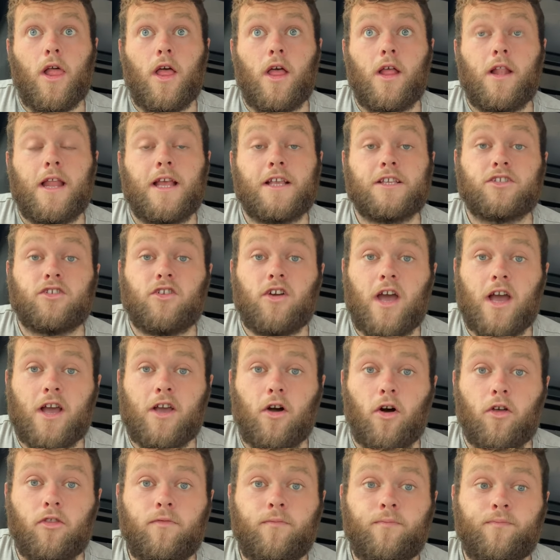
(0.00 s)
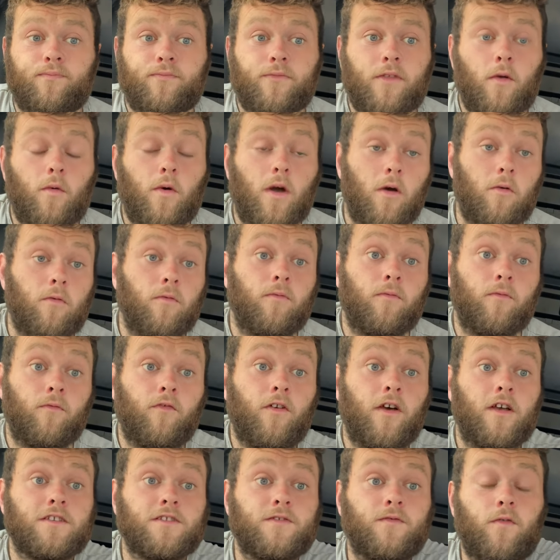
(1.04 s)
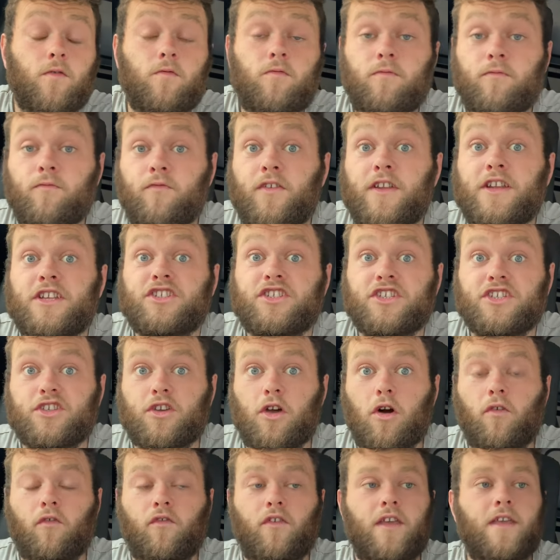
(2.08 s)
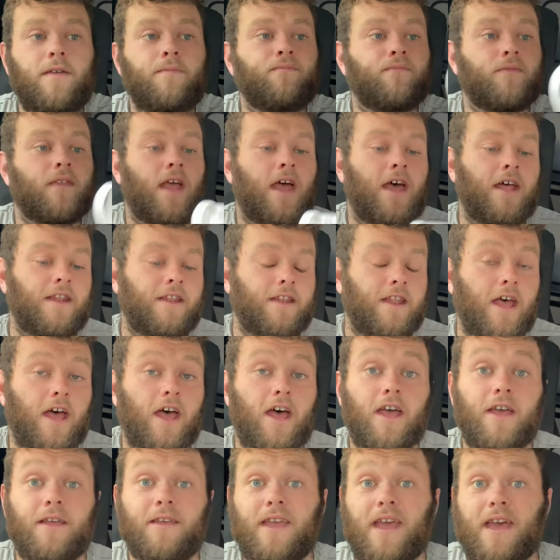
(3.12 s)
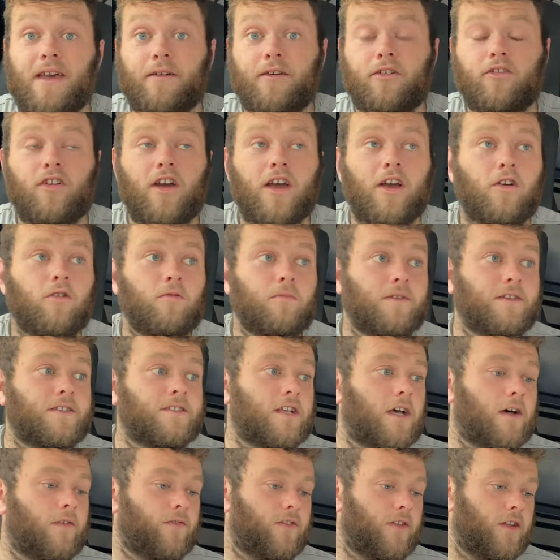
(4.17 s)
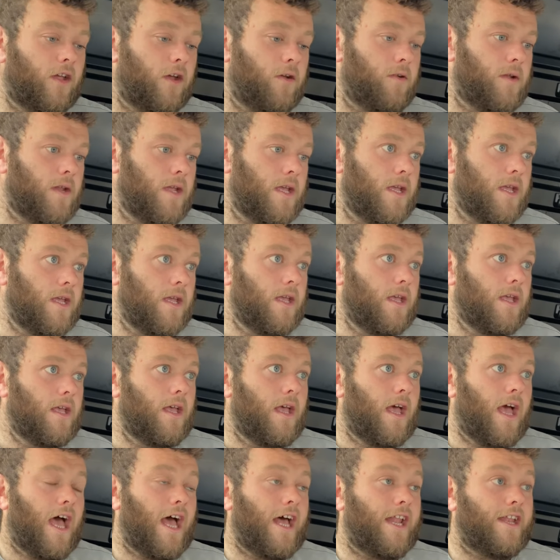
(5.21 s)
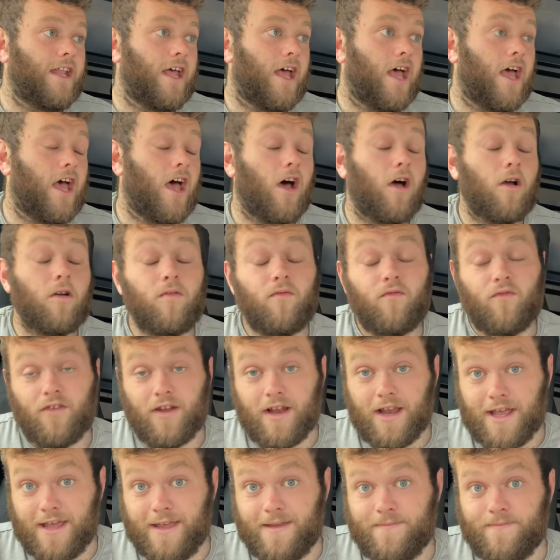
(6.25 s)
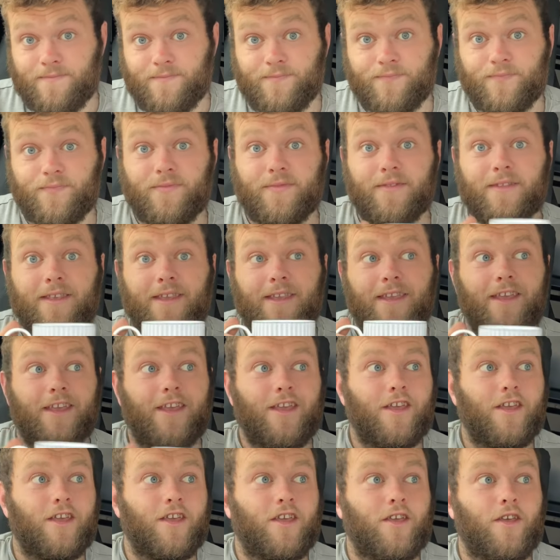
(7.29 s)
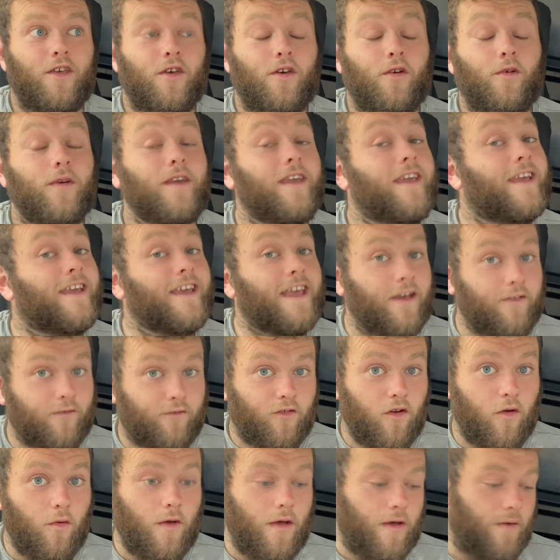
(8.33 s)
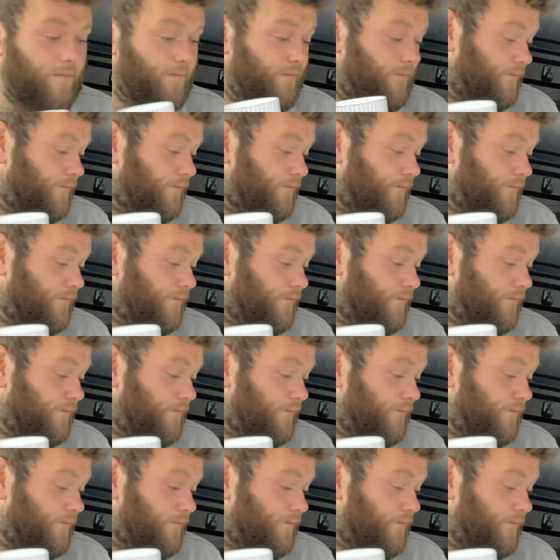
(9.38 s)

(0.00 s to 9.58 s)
let's crack on. Well, first of all, finish this coffee and uh, yeah, crack on with this afternoon. And uh, hopefully we can get through it,